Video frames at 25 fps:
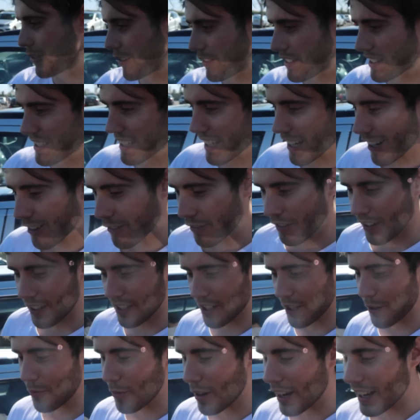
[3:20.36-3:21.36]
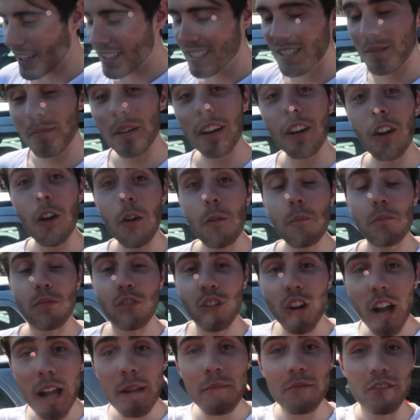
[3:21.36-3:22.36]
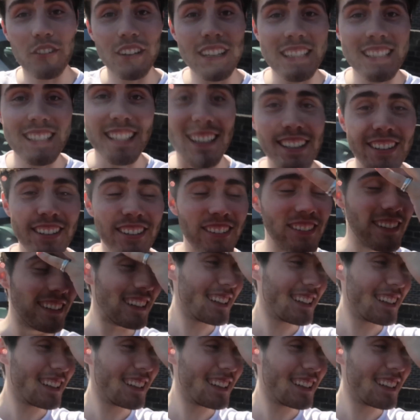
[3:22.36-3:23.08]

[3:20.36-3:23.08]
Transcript: with his girlfriend who works at my old primary school.